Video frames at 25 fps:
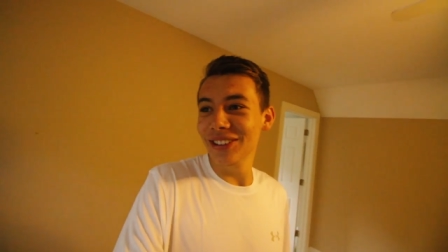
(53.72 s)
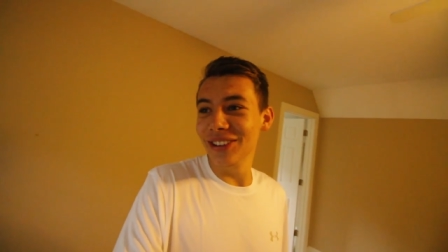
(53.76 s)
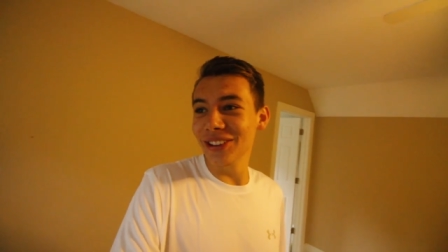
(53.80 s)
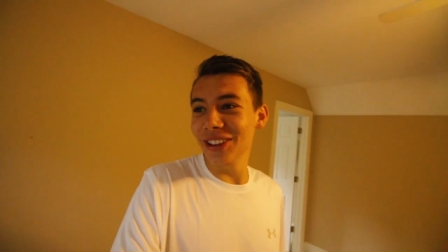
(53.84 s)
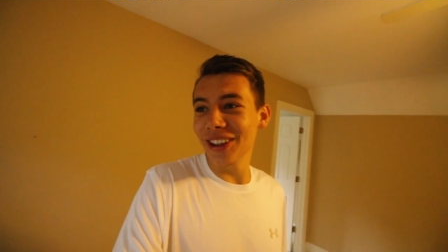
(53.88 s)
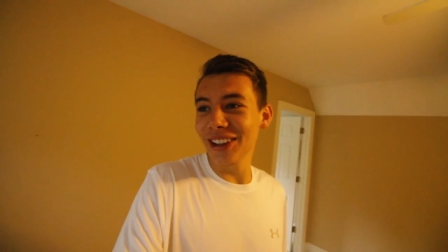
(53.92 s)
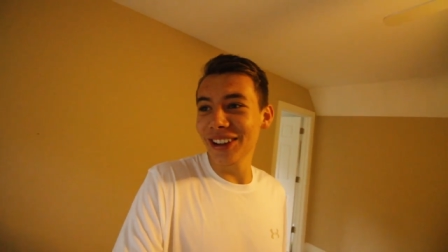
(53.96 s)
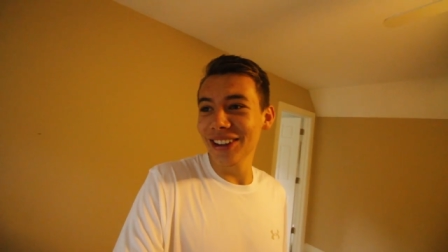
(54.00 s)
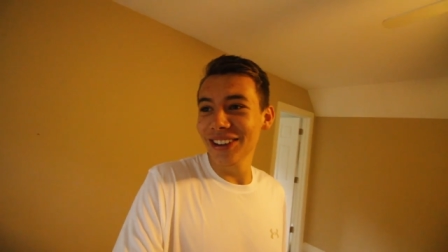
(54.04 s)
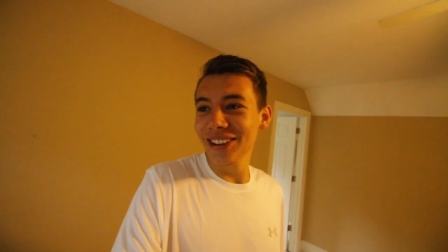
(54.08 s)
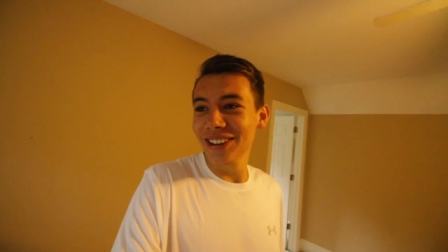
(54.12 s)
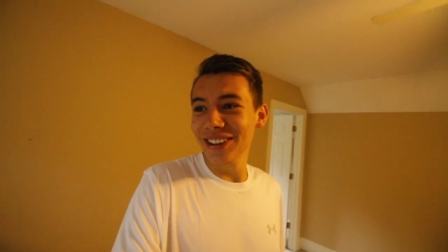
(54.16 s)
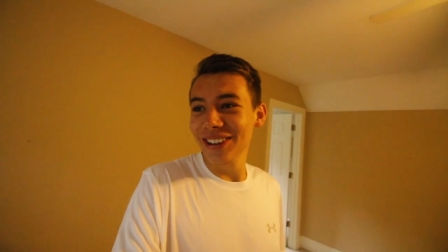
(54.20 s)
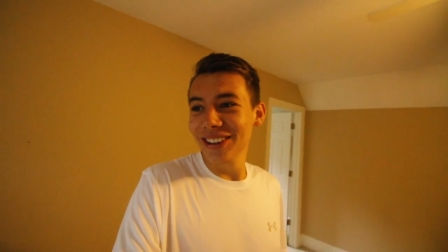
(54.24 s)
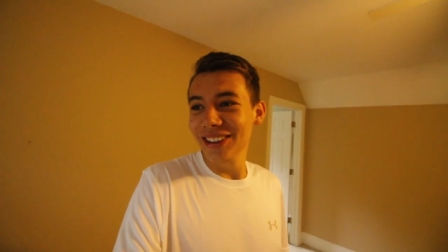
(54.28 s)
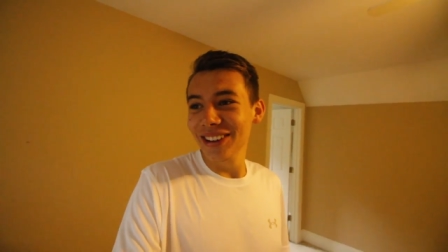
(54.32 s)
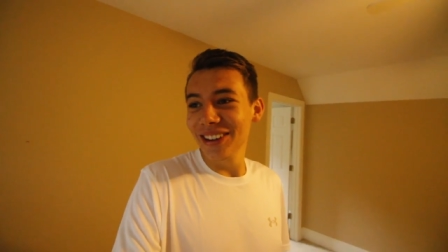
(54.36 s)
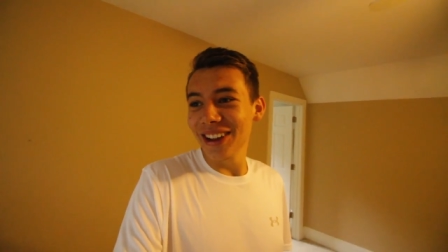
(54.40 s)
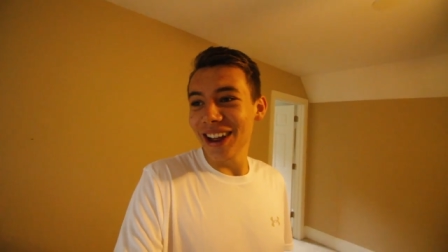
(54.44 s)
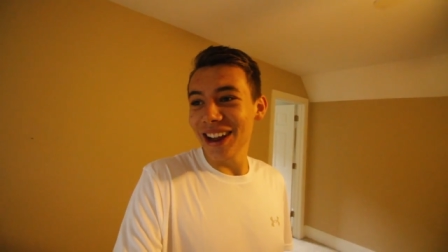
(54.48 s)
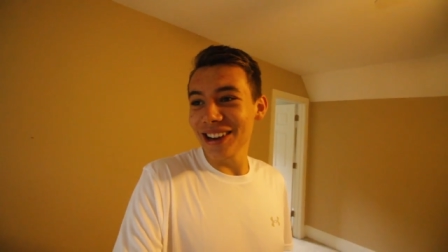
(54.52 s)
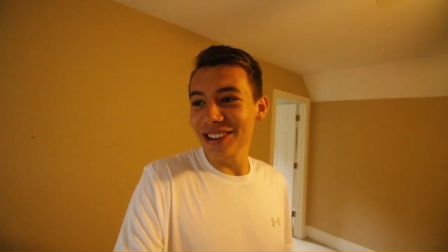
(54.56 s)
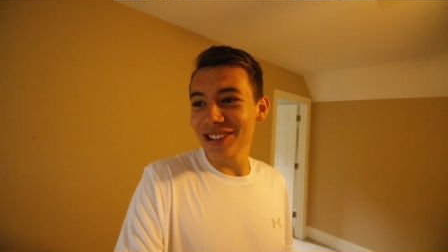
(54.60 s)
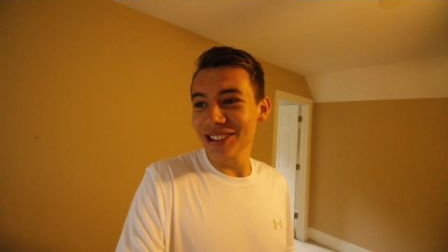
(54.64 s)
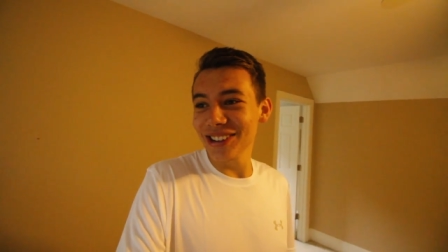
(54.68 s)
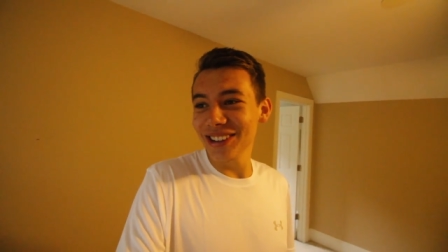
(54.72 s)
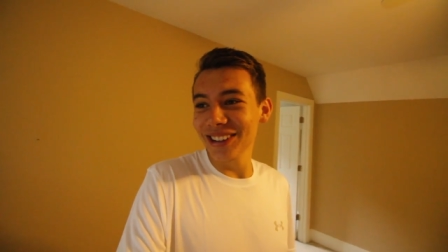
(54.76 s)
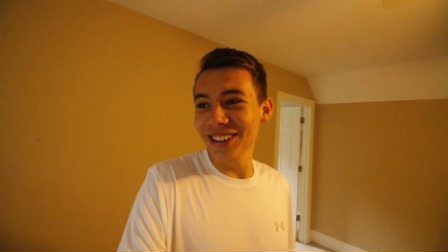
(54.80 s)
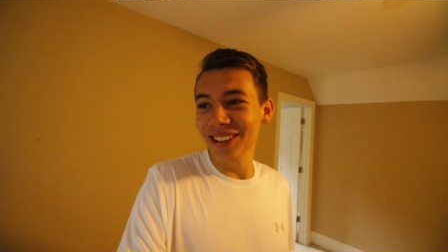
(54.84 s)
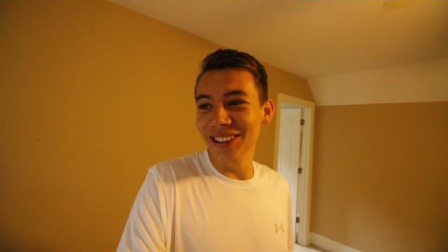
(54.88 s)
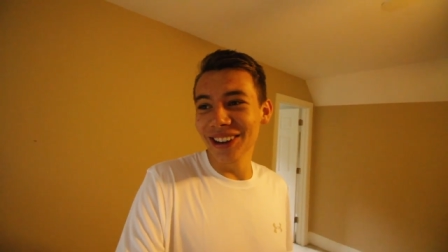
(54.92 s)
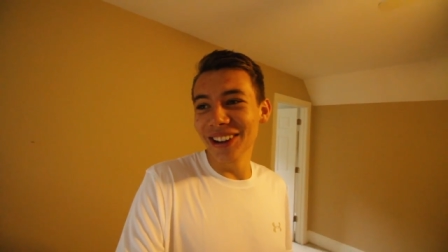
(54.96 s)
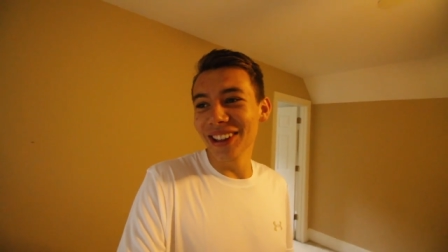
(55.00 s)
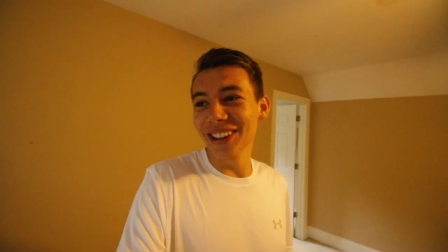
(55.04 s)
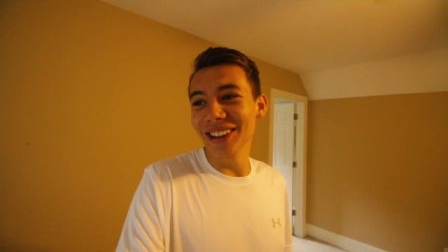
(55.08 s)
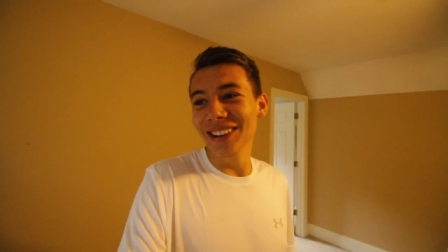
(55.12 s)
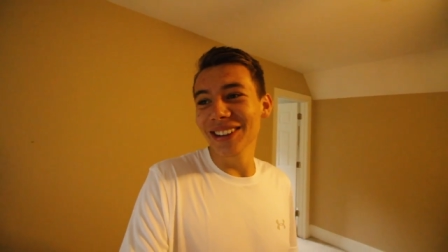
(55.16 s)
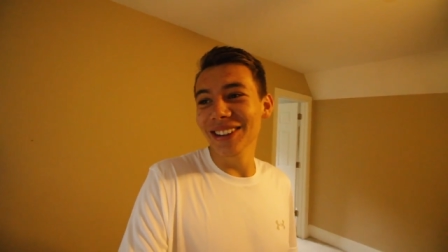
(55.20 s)
Do they? Yeah. Actually,
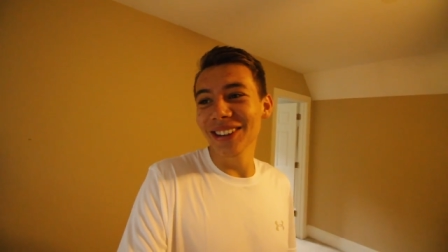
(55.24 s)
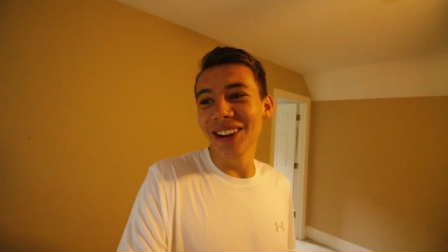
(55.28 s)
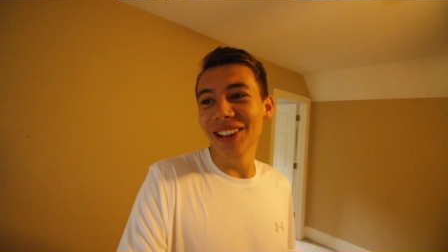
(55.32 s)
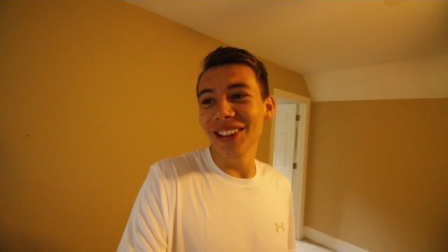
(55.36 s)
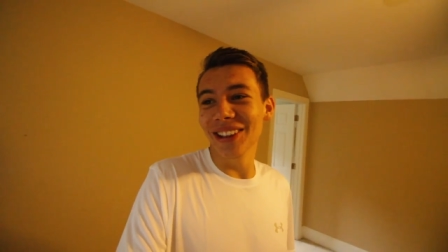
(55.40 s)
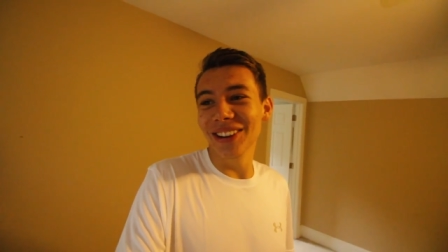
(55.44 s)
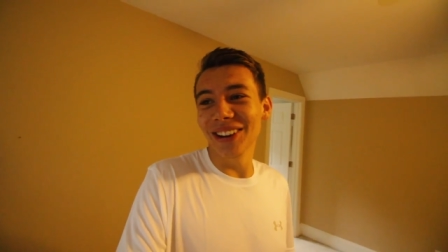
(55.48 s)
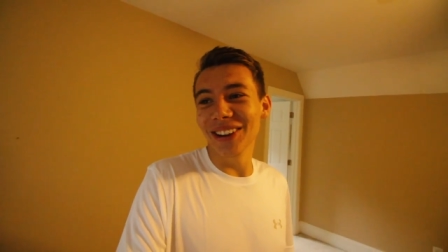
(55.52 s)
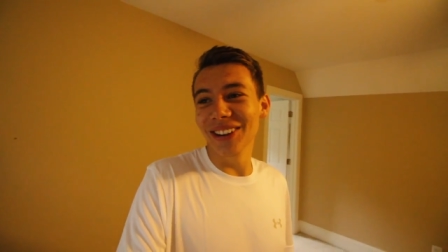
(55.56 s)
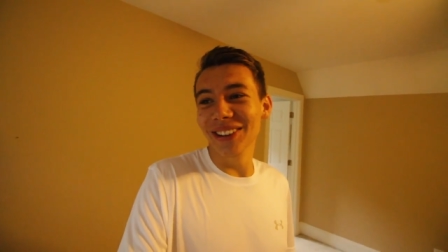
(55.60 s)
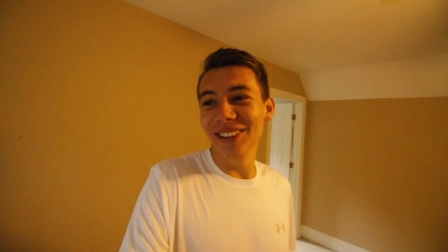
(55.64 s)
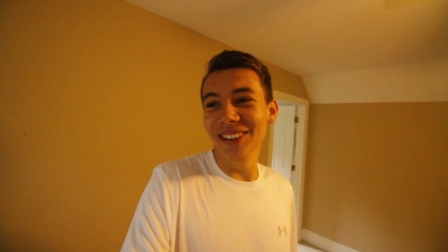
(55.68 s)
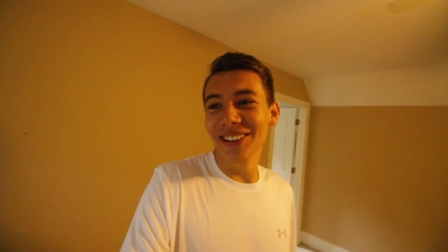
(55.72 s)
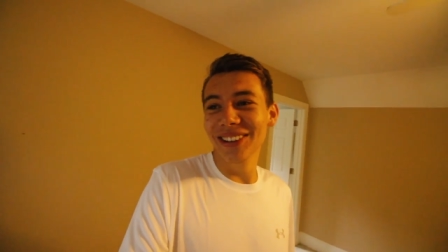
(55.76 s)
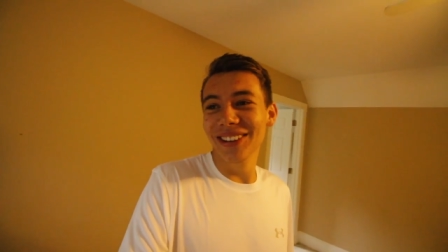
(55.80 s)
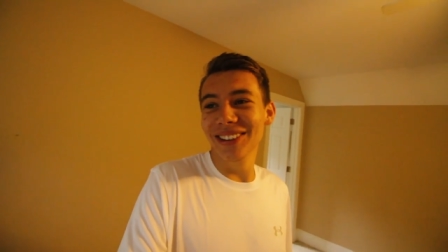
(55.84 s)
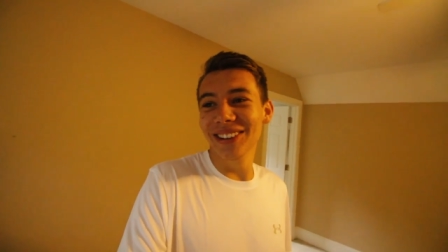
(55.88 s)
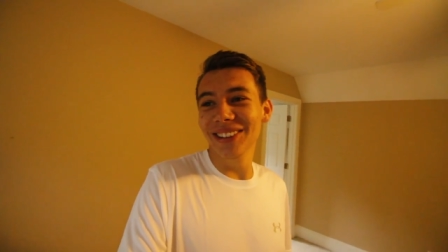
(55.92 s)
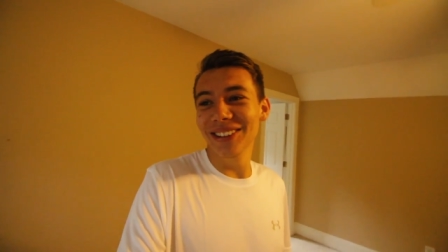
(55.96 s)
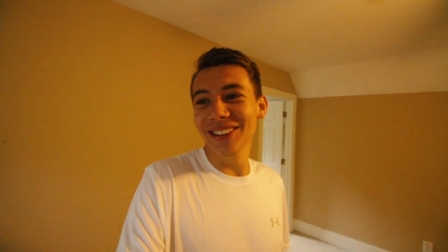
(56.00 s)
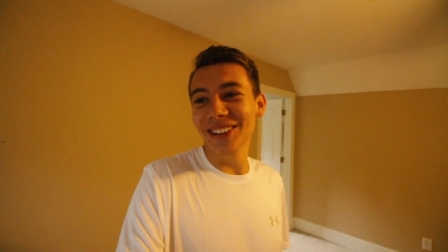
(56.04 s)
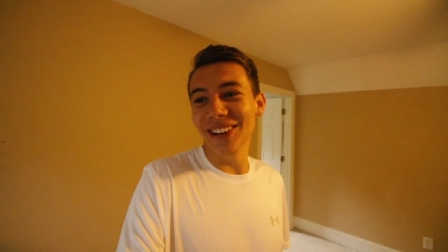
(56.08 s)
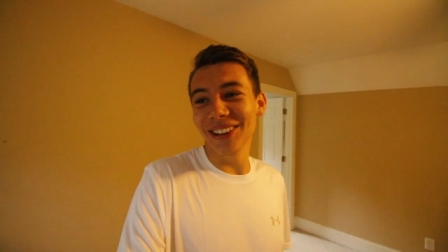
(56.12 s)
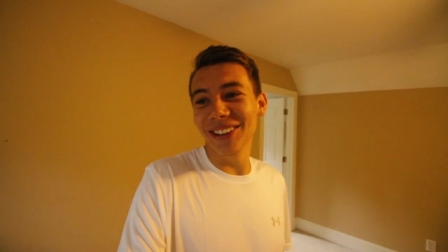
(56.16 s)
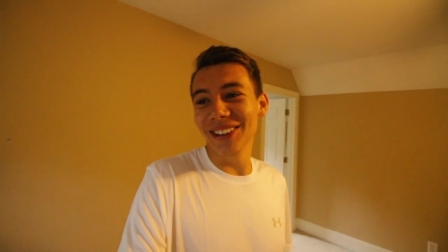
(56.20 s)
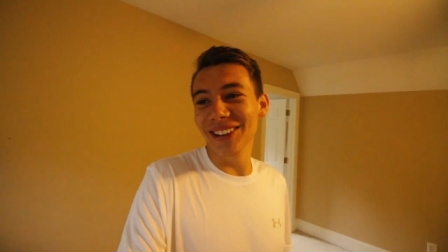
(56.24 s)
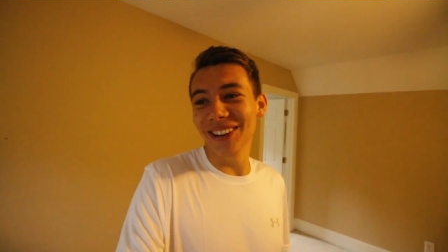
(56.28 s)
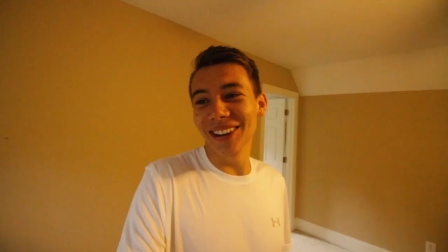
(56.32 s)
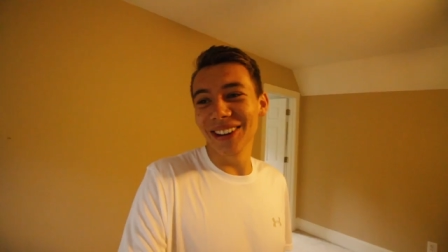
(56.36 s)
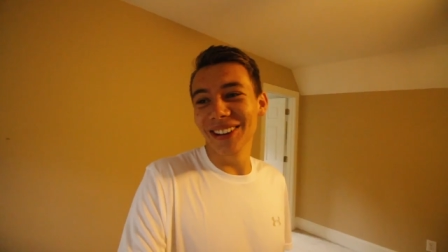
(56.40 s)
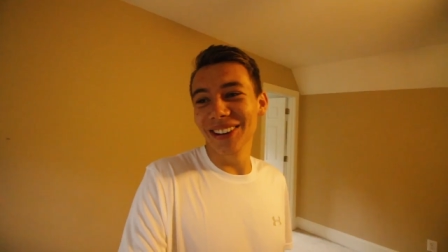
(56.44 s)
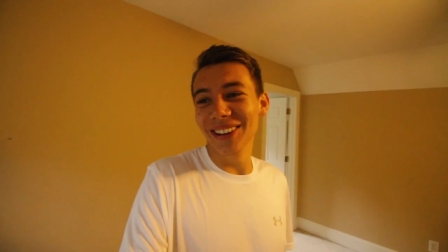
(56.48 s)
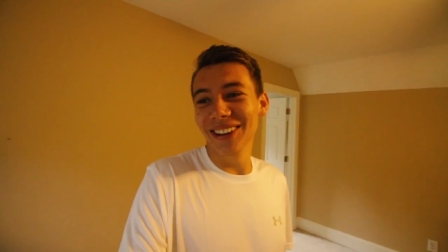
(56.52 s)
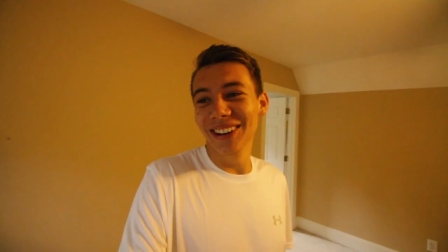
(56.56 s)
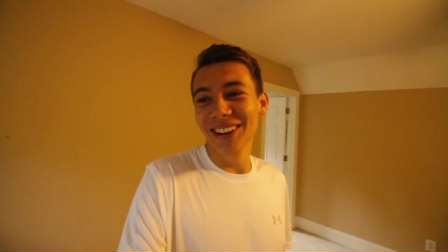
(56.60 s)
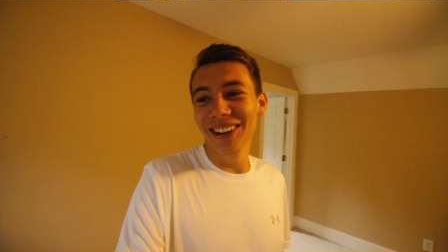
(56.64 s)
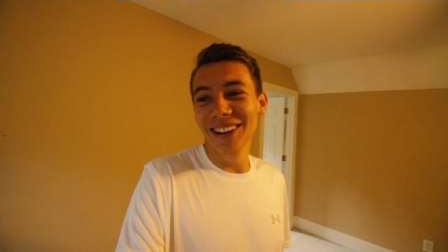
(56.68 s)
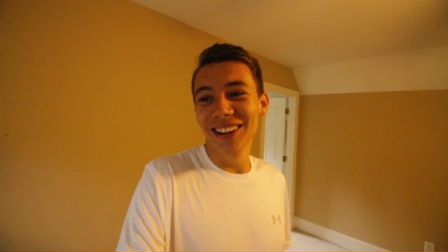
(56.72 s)
I no, they, no, they don't. Yeah, I told No, they
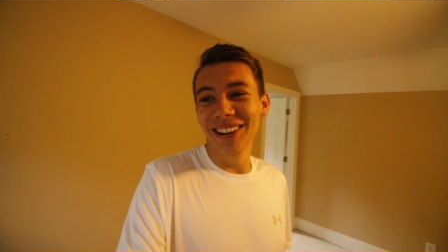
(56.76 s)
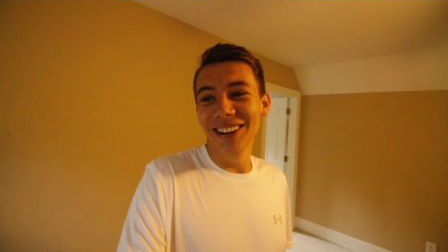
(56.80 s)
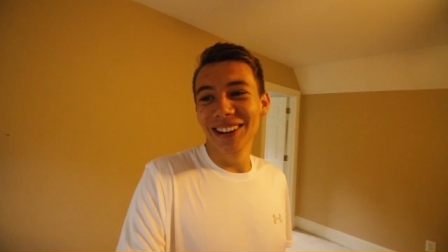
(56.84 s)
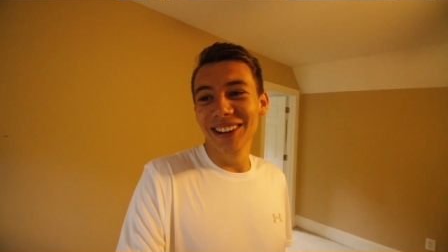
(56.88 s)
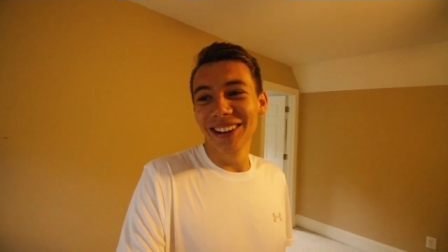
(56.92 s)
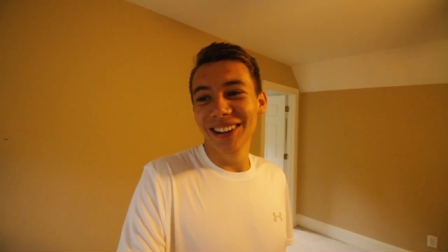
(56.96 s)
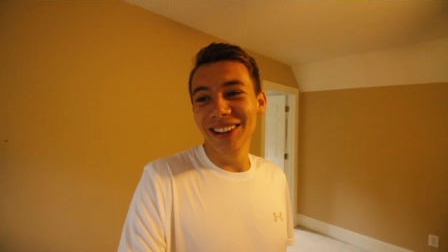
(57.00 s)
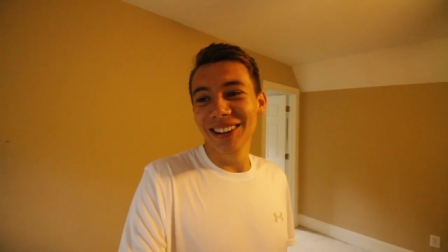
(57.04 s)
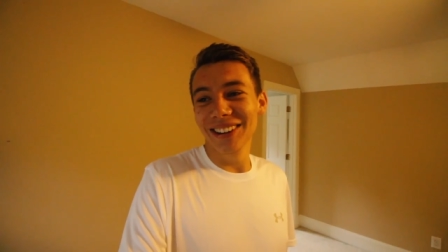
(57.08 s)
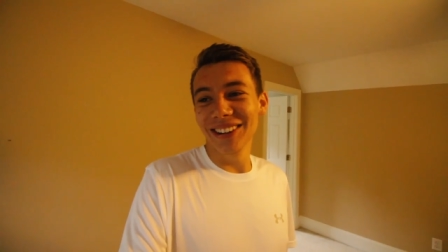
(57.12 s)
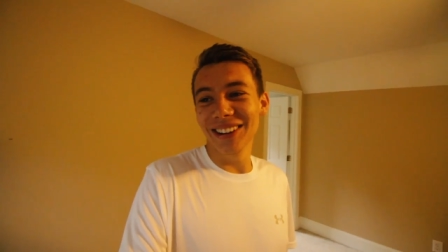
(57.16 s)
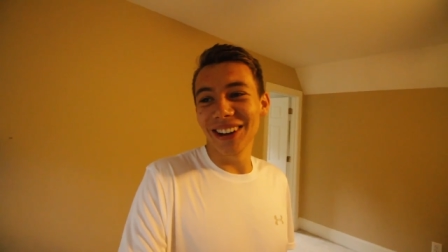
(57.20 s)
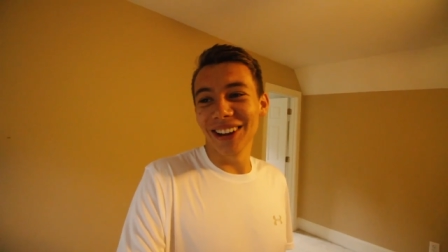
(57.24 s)
don't. This kid's a weirdo.